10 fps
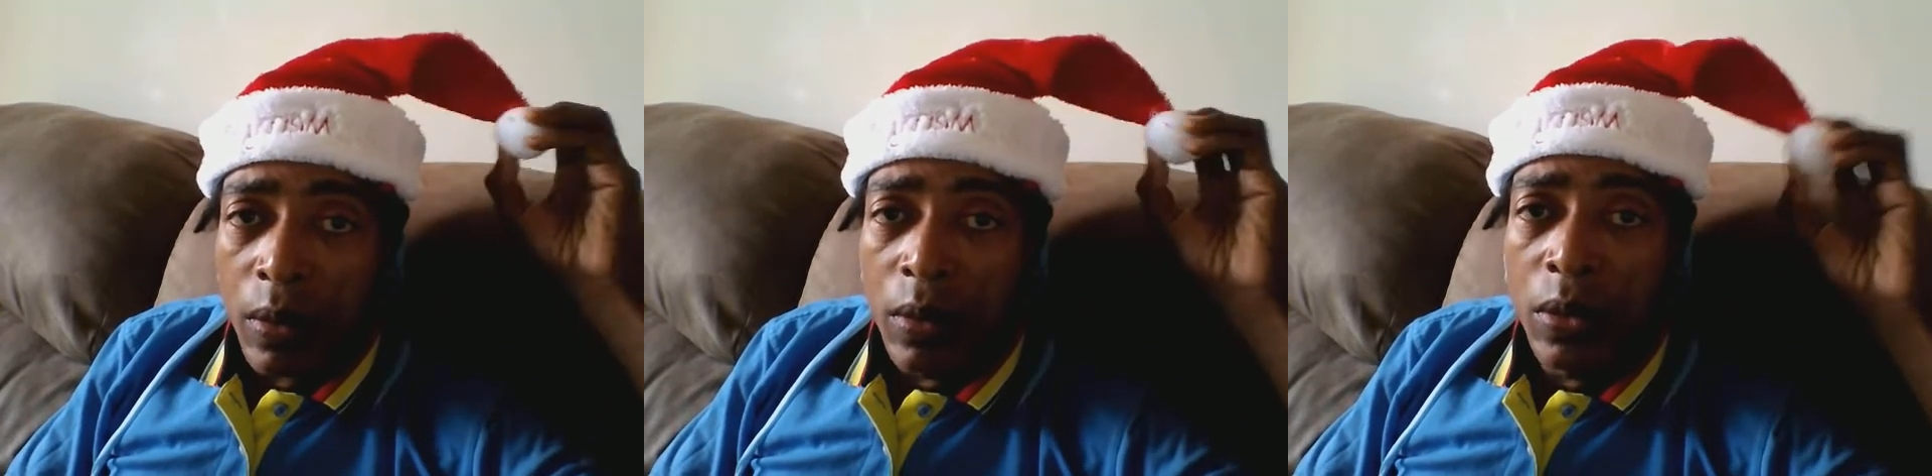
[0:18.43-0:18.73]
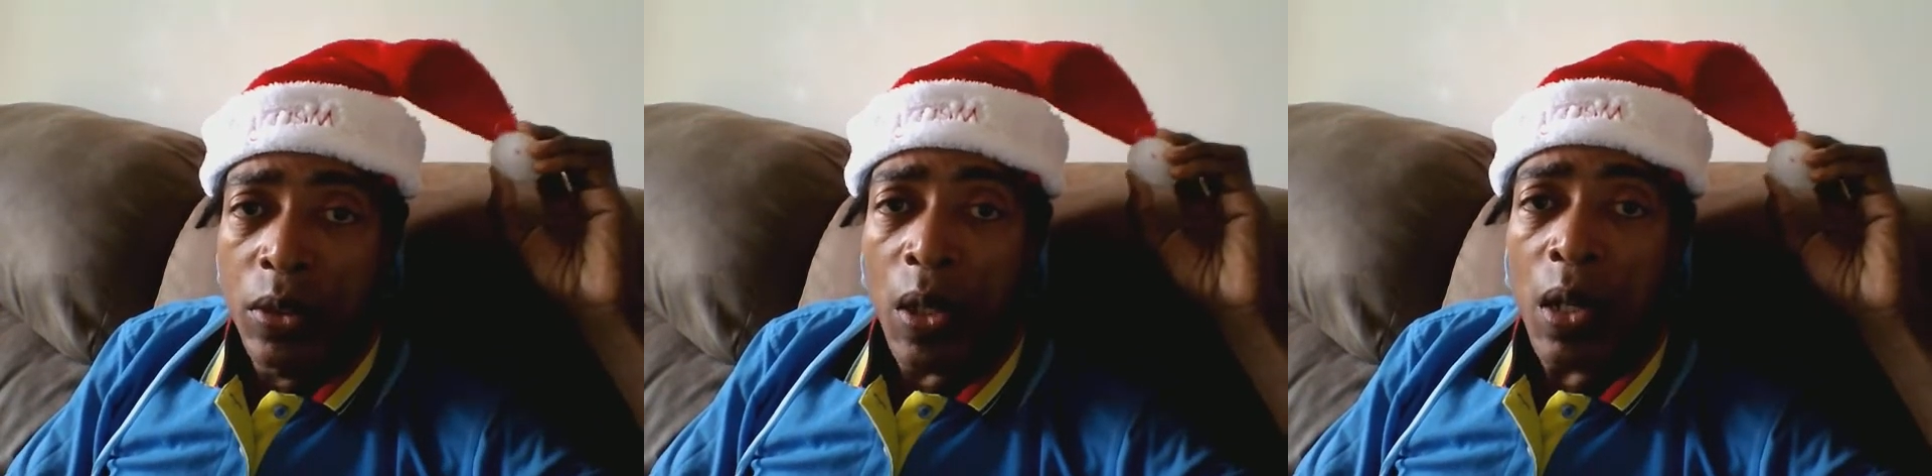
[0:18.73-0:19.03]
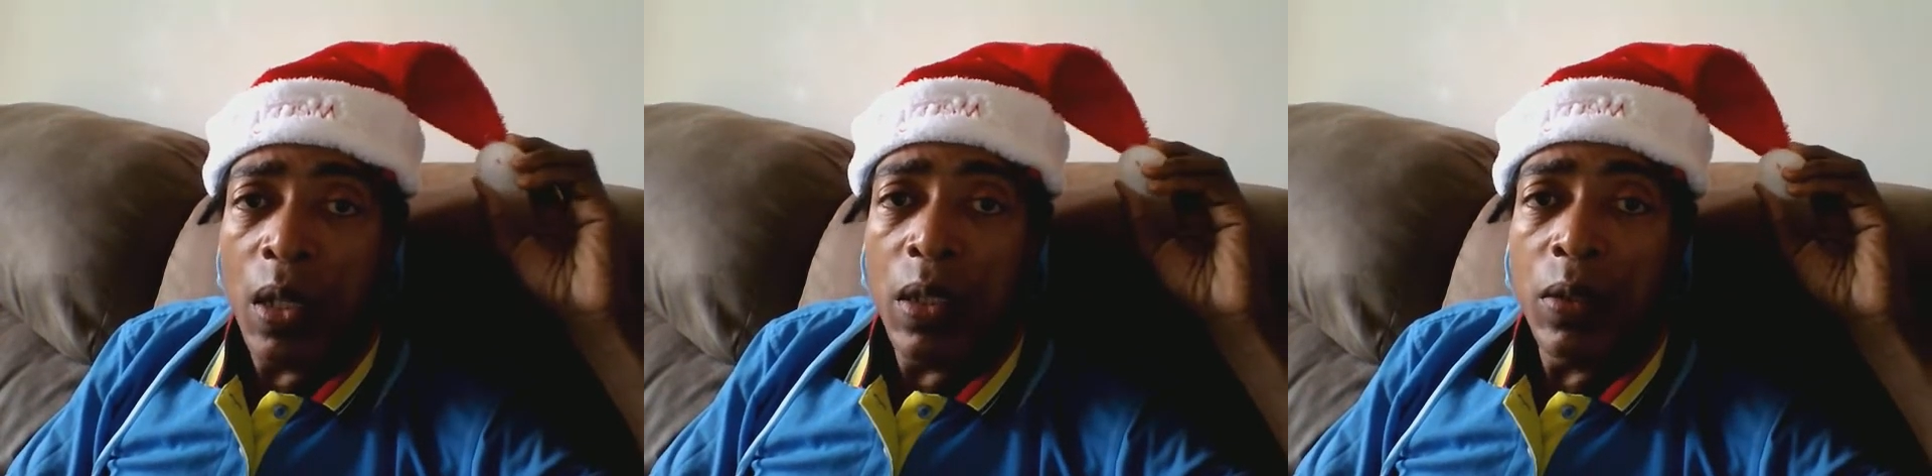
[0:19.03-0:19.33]

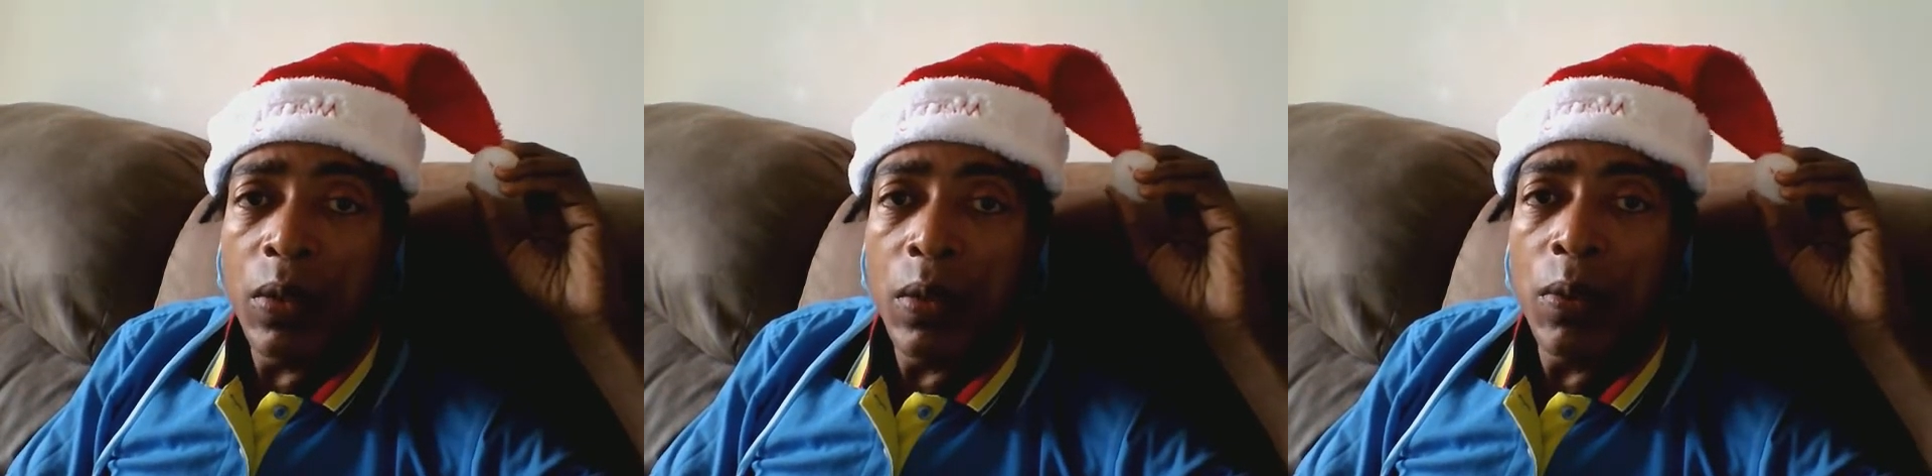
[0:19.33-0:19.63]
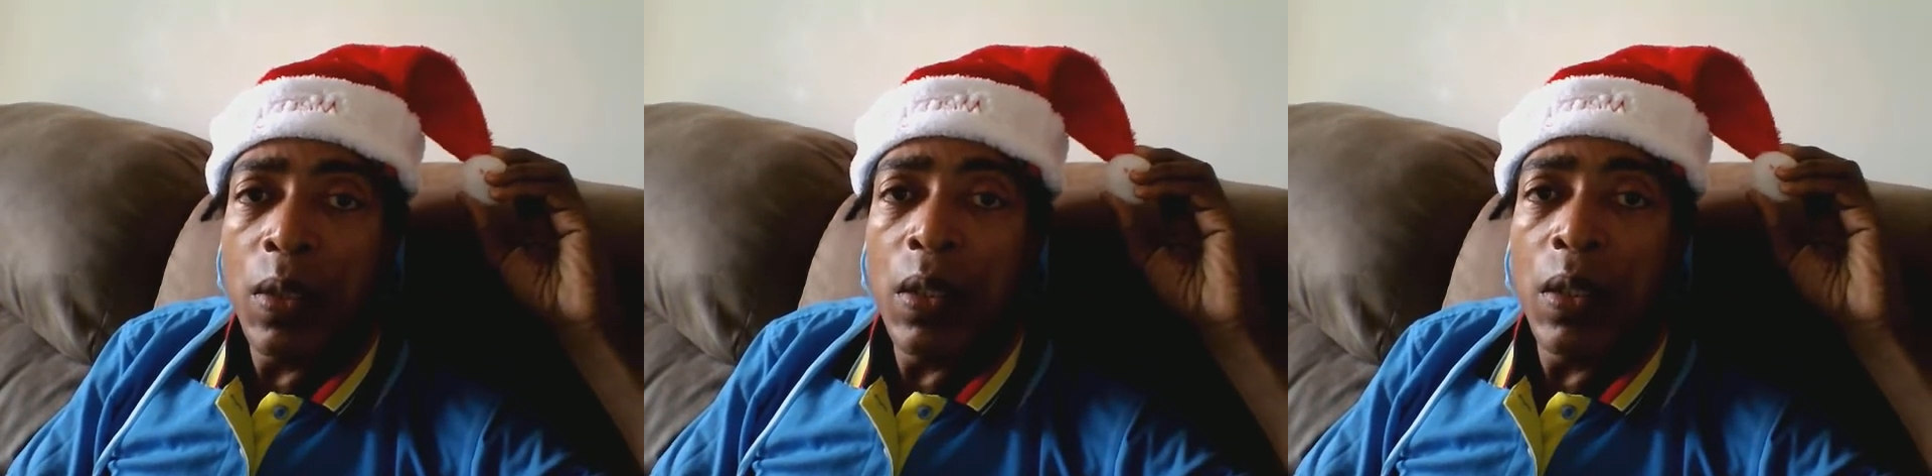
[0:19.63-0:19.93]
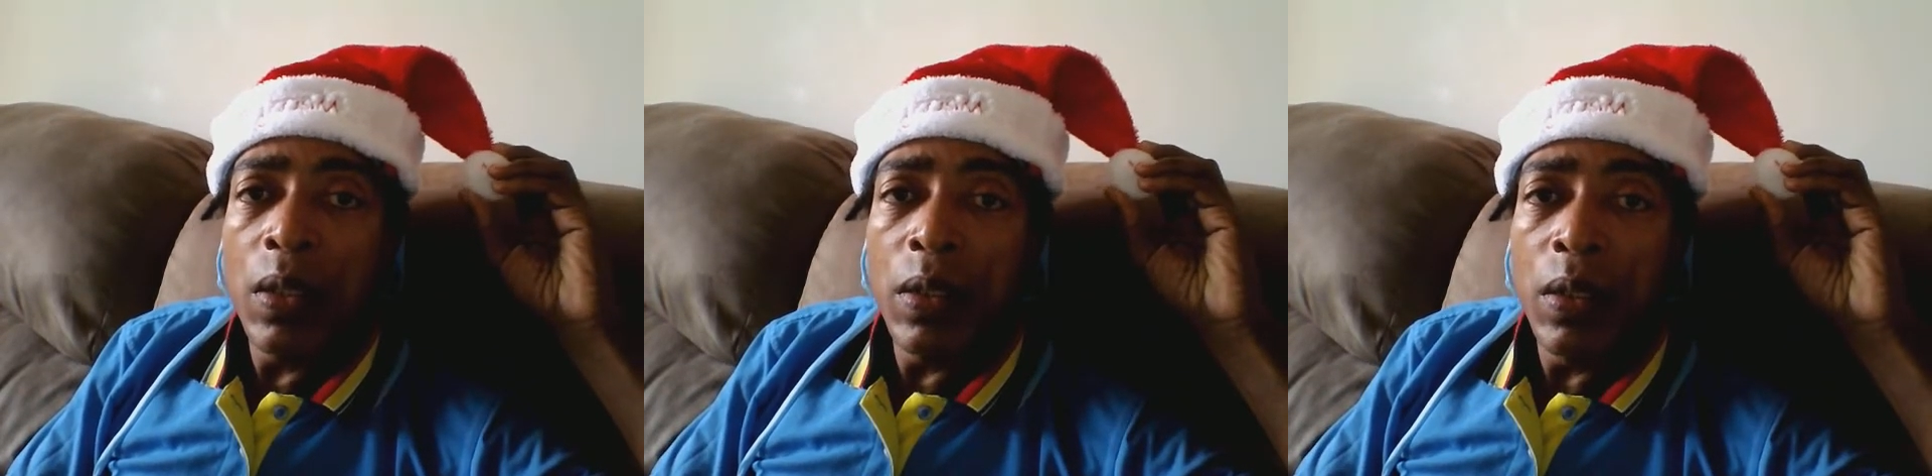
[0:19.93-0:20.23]
Joy to the
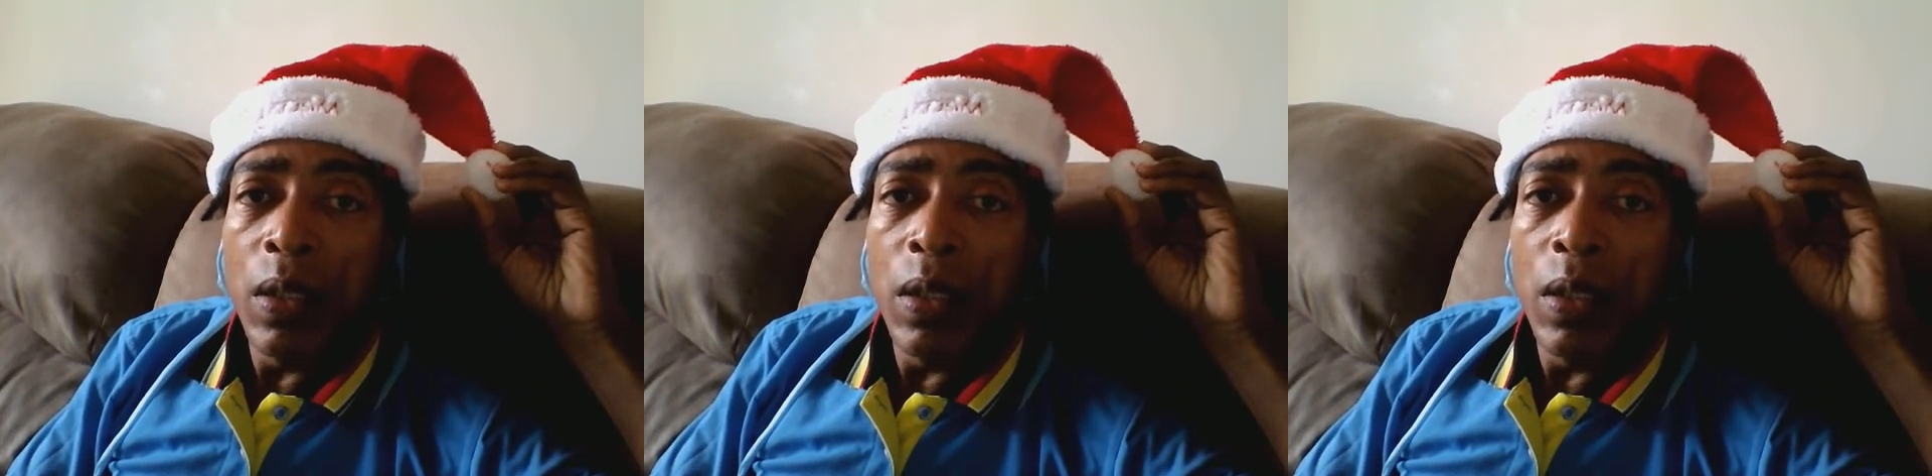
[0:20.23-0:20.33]
world,